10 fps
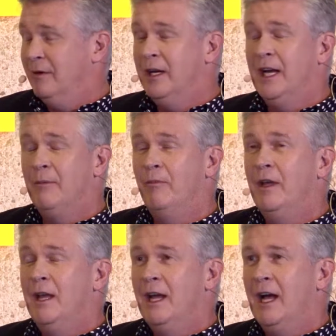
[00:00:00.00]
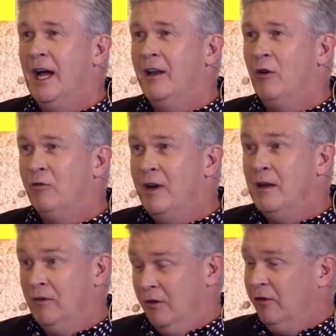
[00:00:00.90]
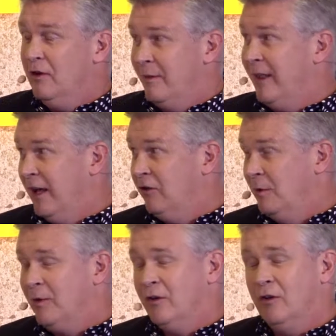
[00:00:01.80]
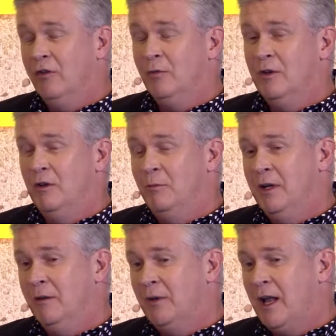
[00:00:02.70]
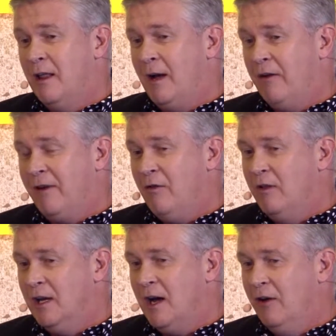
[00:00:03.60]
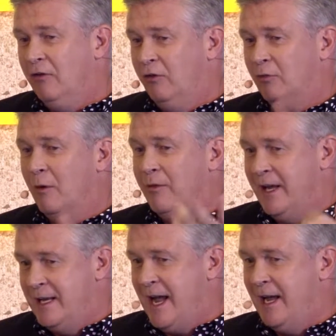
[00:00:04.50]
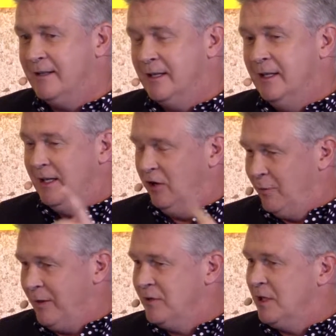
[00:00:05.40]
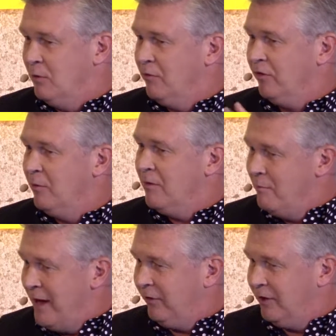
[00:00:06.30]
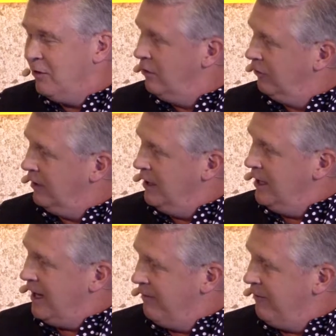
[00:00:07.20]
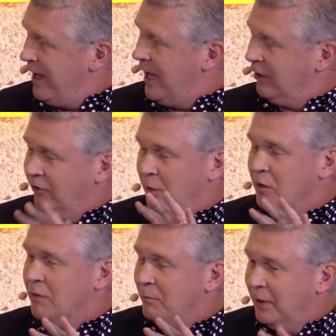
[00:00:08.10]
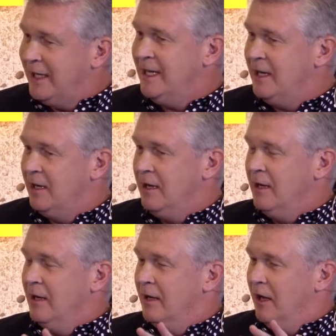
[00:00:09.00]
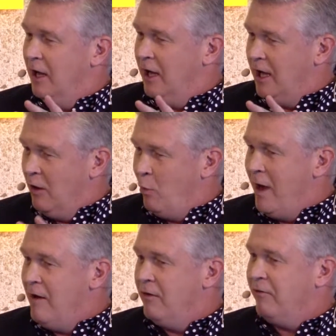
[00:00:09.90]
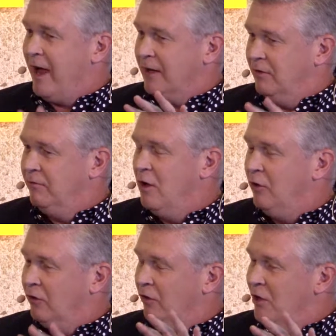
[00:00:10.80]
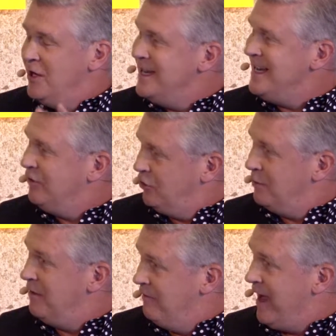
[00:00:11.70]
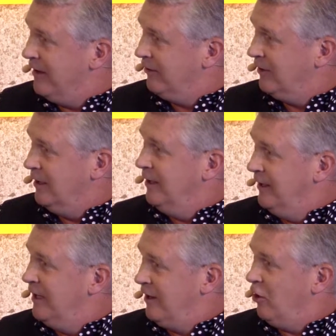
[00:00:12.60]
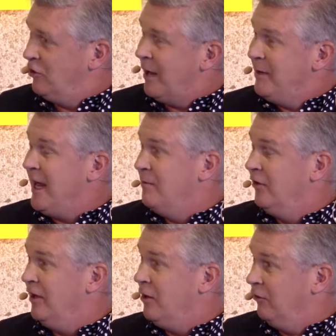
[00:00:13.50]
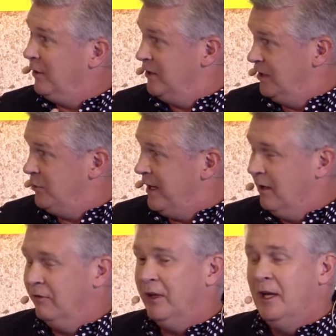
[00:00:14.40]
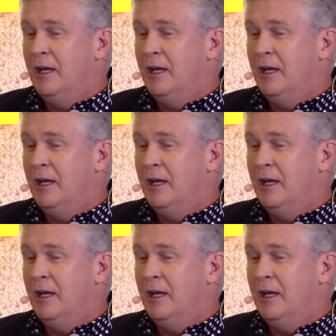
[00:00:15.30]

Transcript: and I was very concerned about that, to be quite honest with you. But I found that the guys who swapped their debt into equity were some of the best owners I've ever had, because they were completely aware of the fact and focused on the need to invest in technology. I became the CEO in 2012.